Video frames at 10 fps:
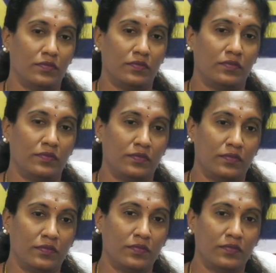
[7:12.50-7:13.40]

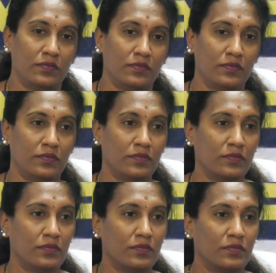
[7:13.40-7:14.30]

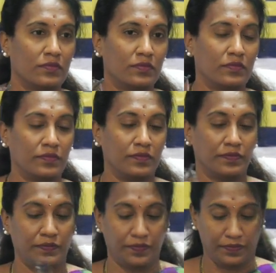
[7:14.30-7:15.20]

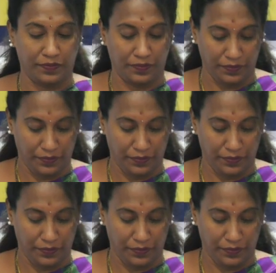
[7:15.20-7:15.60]
[no speech]